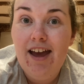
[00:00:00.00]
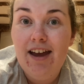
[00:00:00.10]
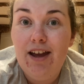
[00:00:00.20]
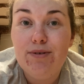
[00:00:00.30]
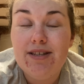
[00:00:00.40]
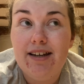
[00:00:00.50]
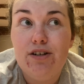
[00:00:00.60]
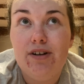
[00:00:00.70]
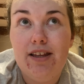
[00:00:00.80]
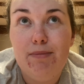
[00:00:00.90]
It was
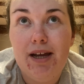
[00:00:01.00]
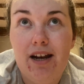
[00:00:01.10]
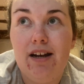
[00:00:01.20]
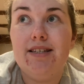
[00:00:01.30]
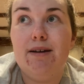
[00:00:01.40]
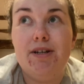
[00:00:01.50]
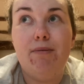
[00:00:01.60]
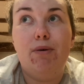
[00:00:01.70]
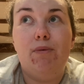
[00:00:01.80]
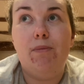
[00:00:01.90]
literally the beginning of
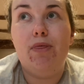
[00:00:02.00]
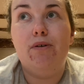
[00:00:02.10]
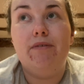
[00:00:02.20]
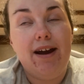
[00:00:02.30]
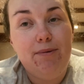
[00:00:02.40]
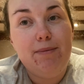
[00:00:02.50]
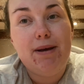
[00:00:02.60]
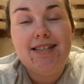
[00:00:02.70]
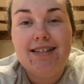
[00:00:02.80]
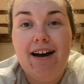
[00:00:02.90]
September when we thought, right, we'd
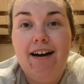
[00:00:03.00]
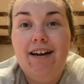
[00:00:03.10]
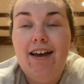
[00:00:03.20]
best start